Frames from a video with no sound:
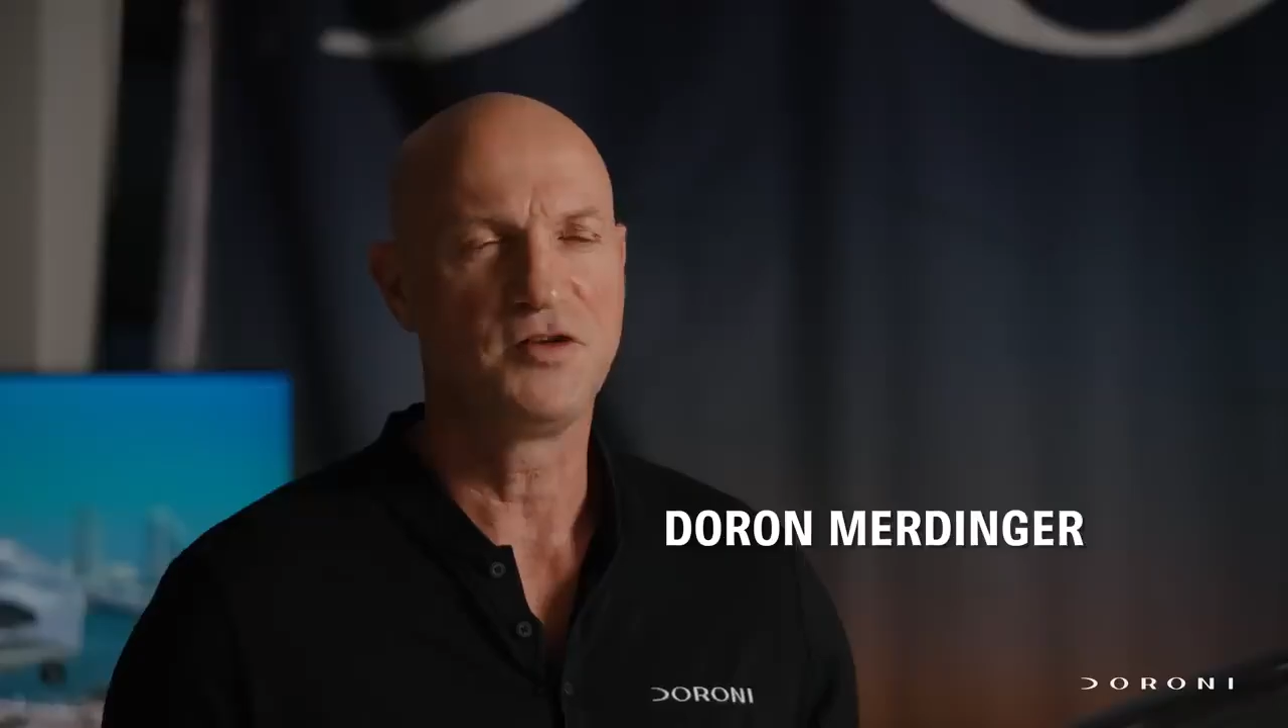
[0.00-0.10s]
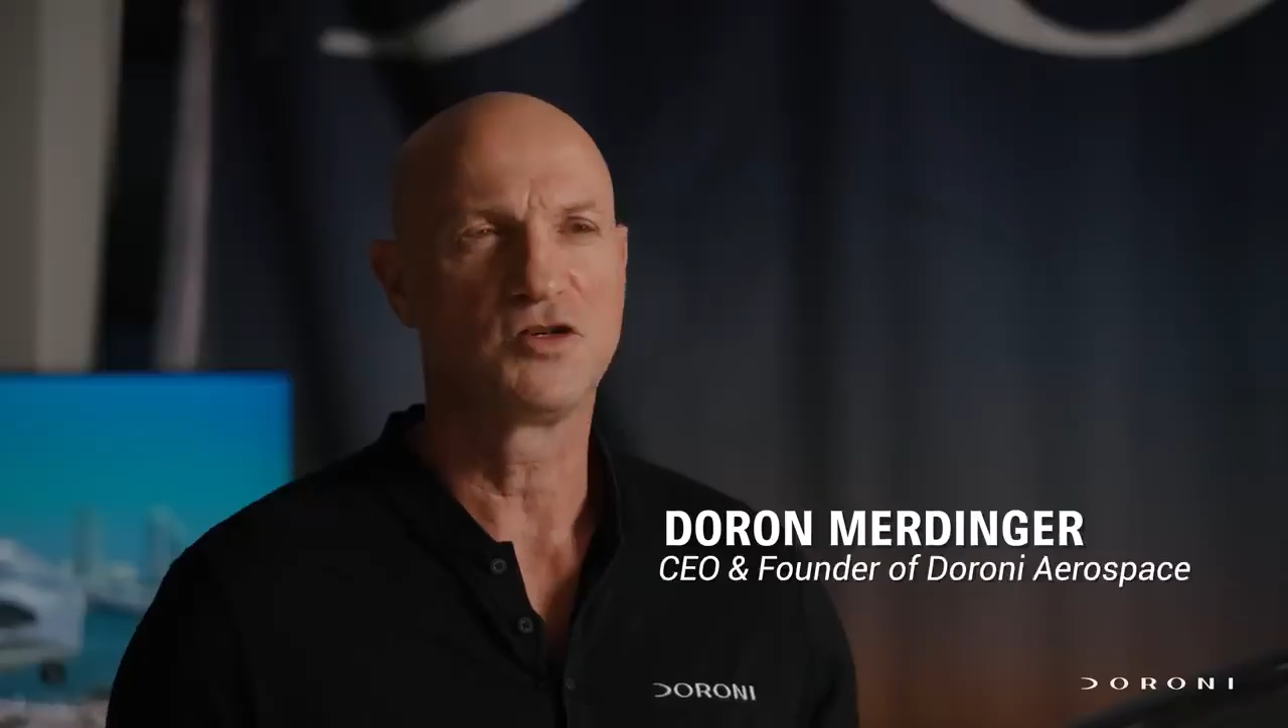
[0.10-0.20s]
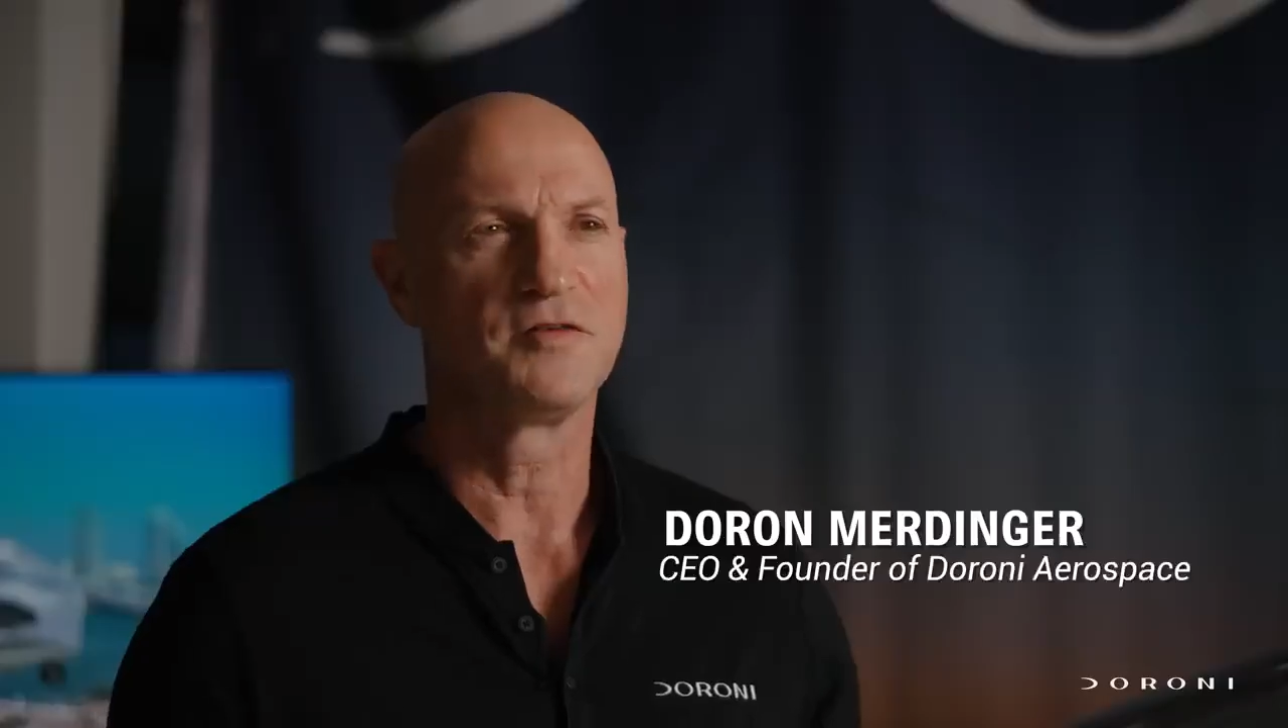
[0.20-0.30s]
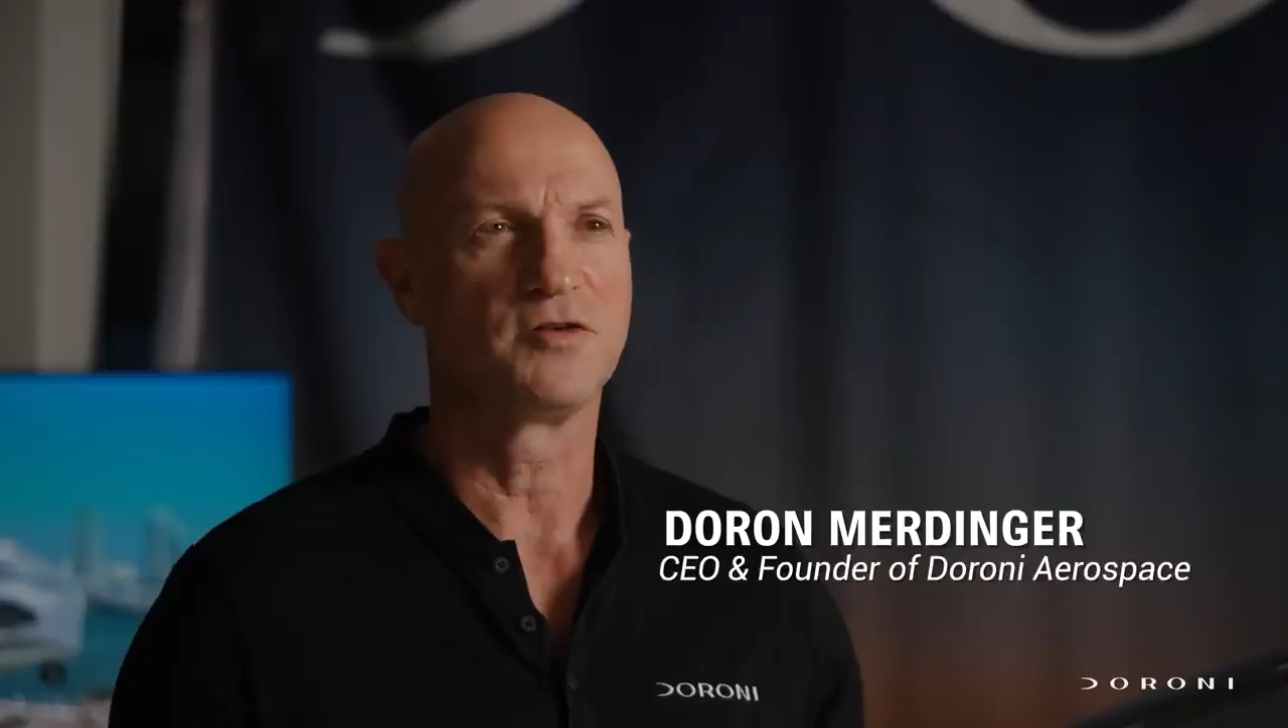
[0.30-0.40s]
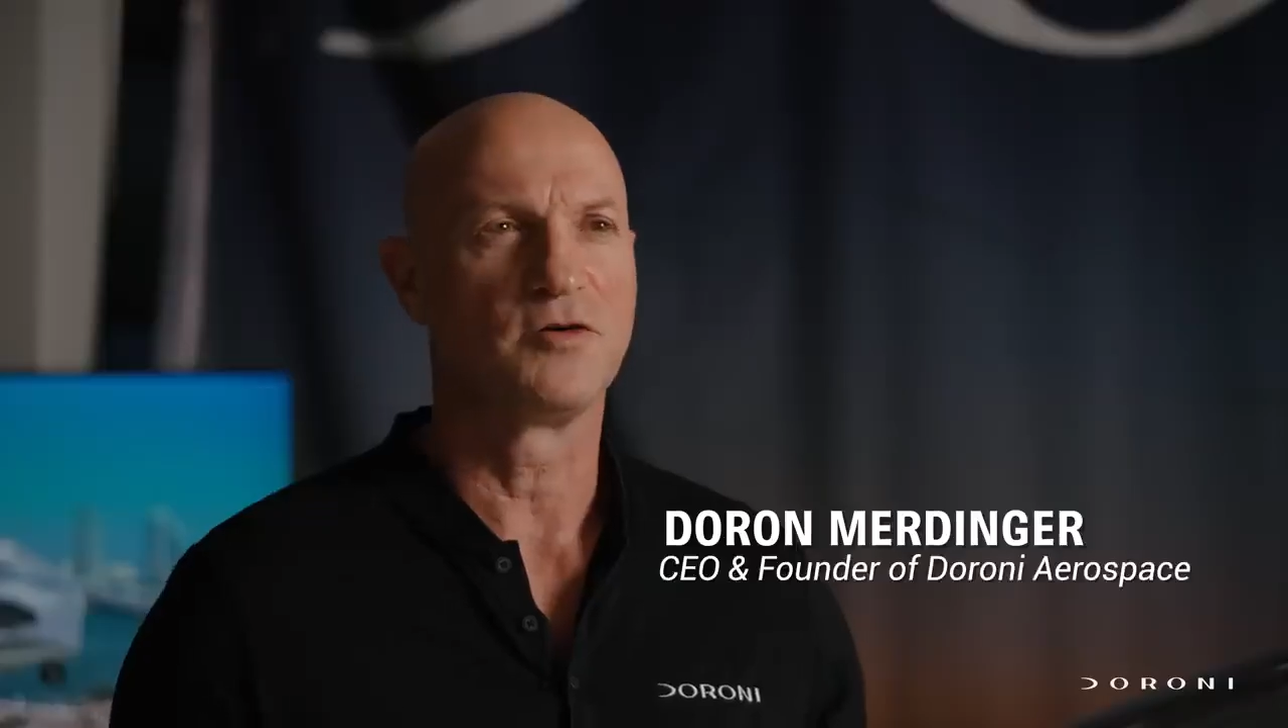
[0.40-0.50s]
The
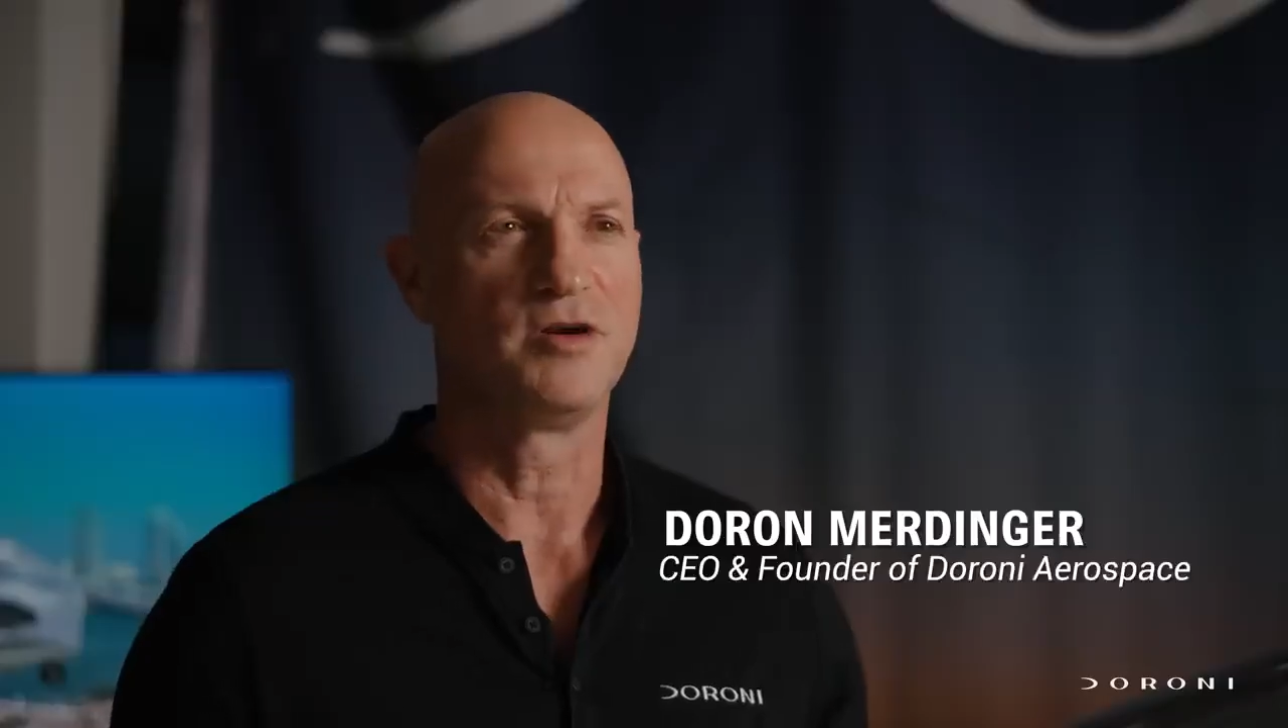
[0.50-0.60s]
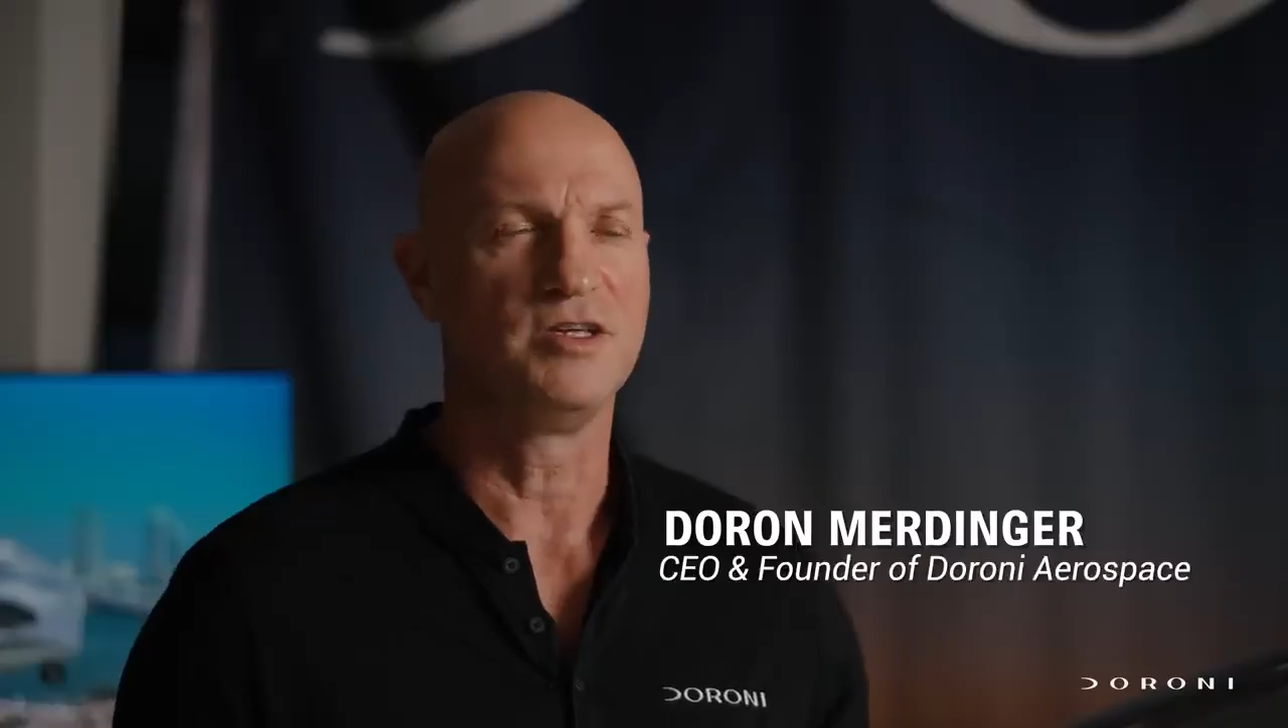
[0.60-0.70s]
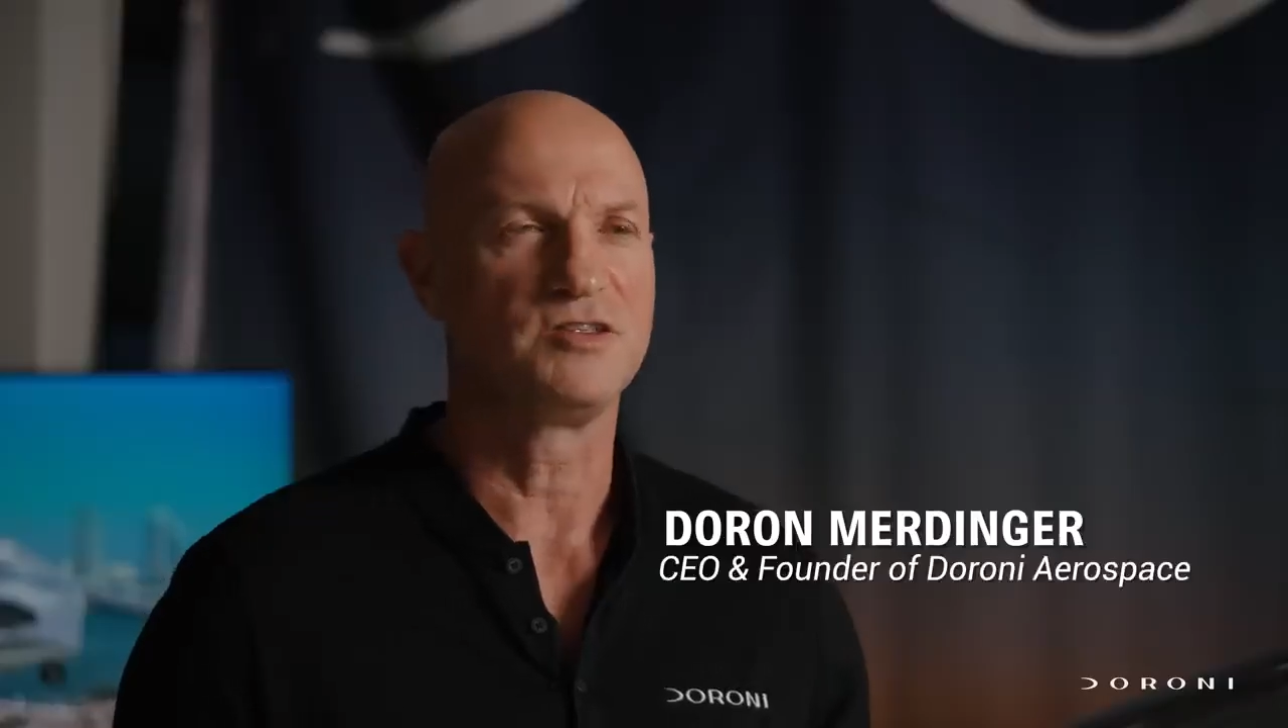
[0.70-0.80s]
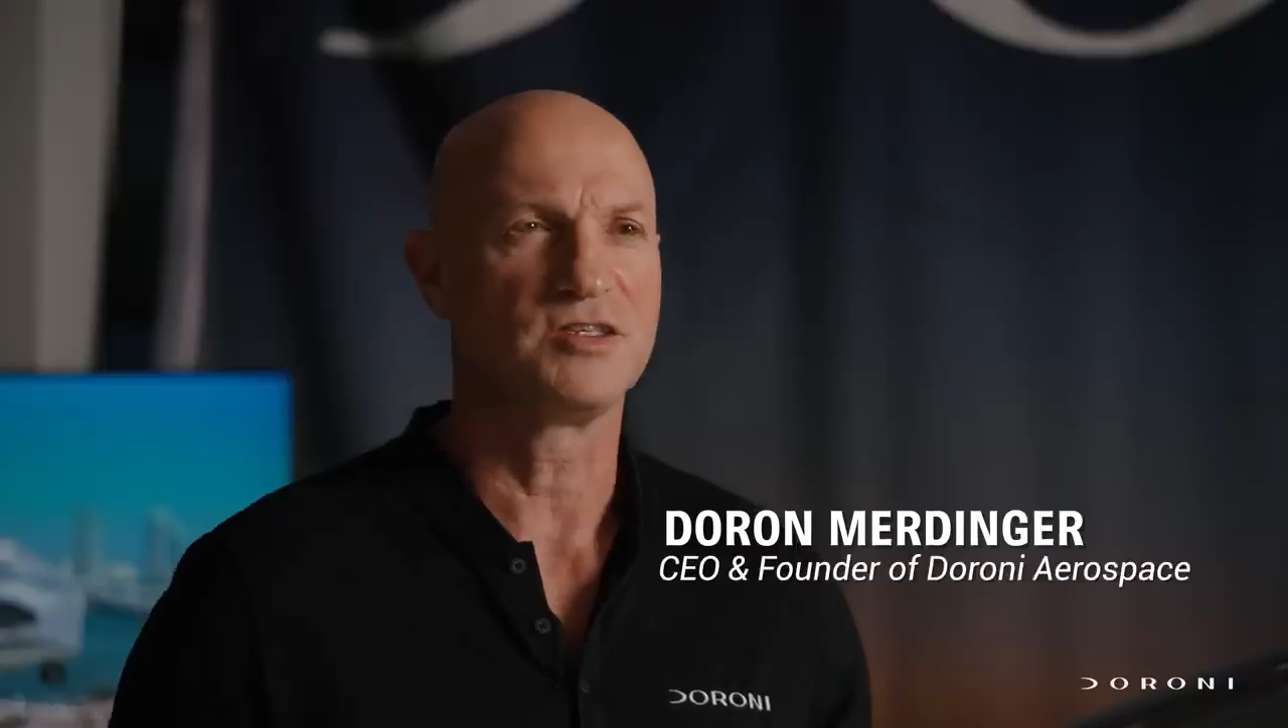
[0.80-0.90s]
future of Doroni